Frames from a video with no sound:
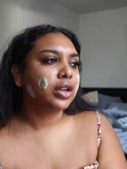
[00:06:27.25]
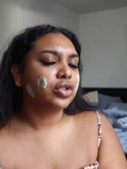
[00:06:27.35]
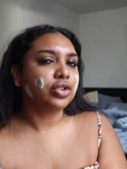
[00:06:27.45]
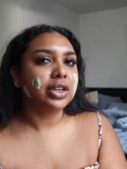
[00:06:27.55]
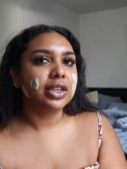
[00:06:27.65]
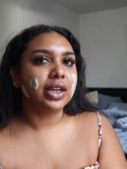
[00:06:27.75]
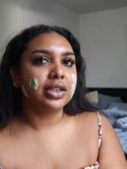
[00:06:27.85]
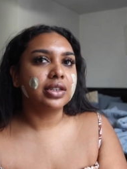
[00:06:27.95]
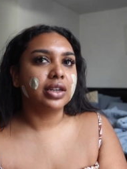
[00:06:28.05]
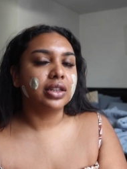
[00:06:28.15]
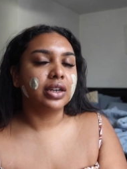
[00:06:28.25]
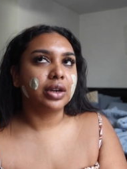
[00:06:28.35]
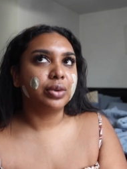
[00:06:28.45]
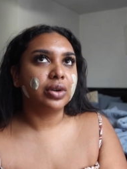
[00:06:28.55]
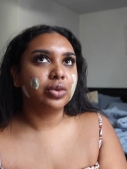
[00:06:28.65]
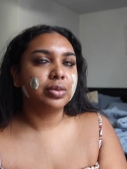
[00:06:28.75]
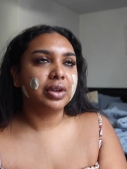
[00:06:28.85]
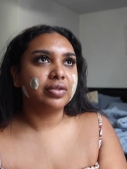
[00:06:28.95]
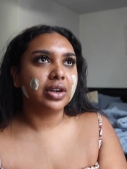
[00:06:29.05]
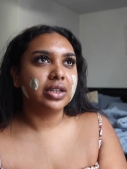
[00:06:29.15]
drinking last night. Like, I went out with
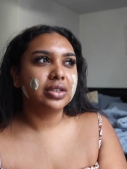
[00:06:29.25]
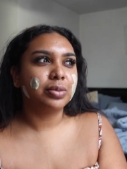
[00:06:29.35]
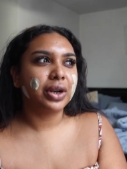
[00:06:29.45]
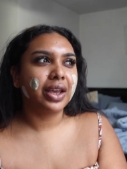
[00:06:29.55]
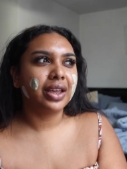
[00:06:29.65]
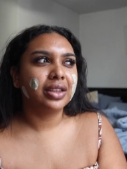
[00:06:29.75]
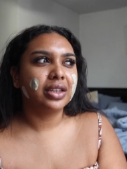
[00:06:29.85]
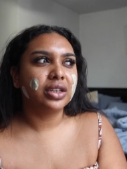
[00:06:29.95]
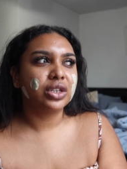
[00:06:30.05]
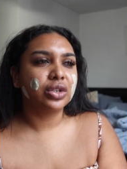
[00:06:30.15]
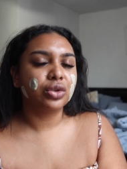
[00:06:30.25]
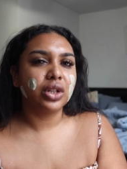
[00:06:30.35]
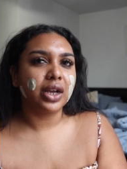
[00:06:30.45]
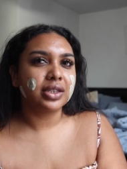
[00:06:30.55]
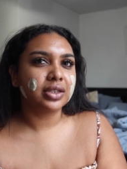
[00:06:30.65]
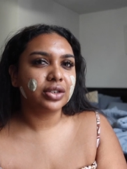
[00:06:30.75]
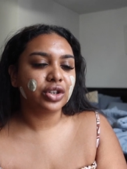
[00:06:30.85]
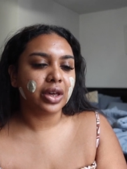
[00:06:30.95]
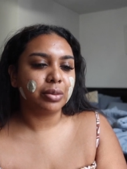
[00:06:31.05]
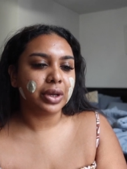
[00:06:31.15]
my friends, but I had like two glasses of
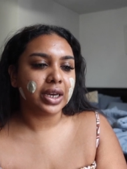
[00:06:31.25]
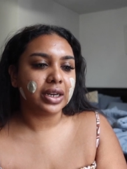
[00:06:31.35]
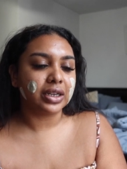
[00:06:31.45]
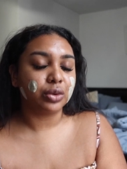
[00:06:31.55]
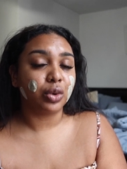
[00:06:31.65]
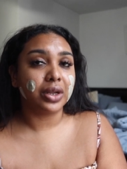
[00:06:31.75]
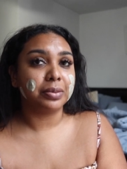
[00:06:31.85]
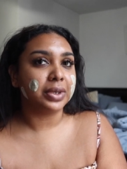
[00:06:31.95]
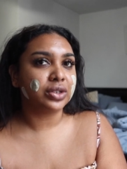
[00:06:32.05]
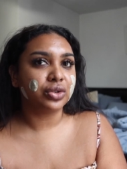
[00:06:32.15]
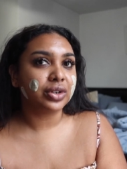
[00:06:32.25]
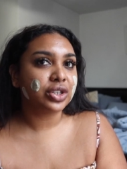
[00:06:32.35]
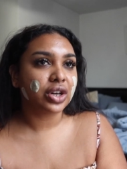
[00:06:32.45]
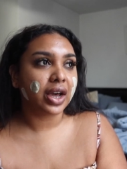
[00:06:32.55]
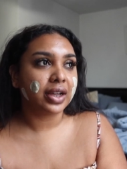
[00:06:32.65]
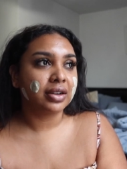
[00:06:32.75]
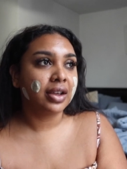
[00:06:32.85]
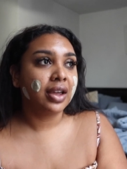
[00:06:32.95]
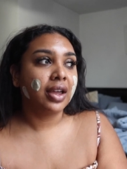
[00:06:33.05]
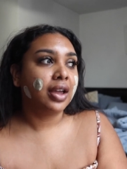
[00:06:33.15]
champagne and one mystery shot.
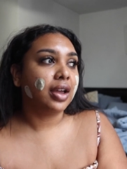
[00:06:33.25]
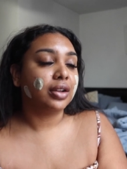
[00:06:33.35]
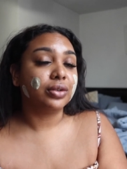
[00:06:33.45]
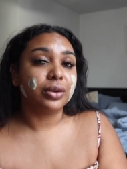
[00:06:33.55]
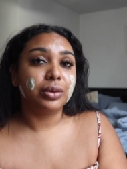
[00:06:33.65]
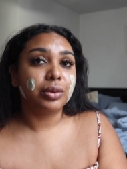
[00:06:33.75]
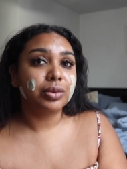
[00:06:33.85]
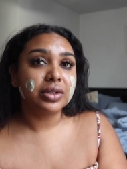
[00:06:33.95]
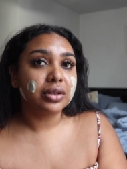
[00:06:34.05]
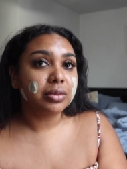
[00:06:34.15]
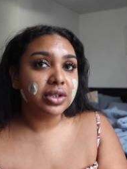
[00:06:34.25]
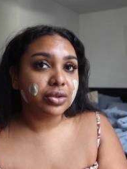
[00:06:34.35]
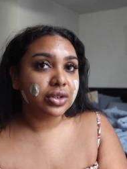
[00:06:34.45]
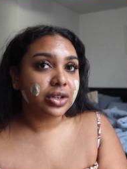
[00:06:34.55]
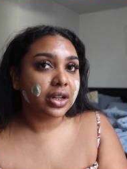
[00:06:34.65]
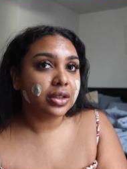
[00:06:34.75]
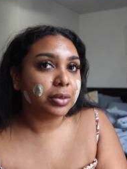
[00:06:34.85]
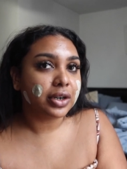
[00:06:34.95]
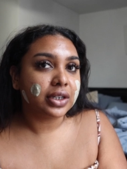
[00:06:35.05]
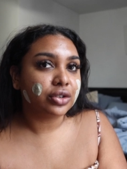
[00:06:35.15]
I don't know what was in the mystery shot. The
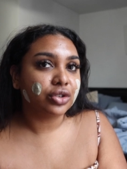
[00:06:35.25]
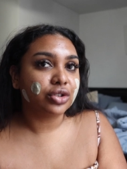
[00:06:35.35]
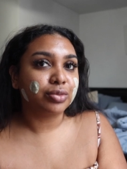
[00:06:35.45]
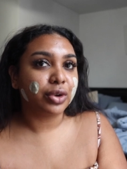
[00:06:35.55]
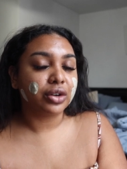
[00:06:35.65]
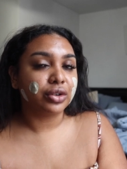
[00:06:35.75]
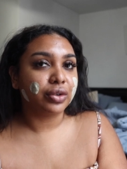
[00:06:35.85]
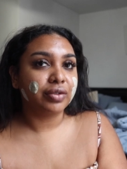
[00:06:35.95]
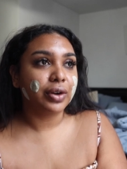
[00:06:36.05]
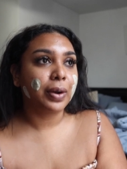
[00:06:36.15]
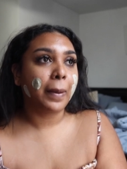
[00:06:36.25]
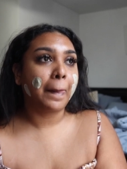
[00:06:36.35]
bartender just brought it over.